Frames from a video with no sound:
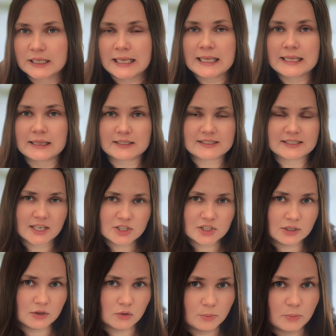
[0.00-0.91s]
The
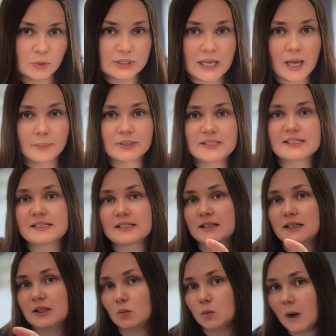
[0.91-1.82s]
session loop, what happens
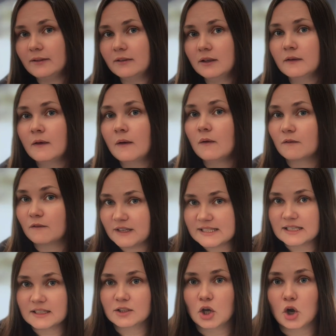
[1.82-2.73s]
in one
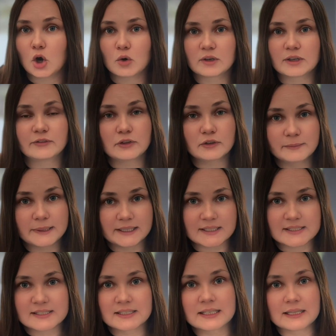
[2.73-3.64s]
visit over a few minutes.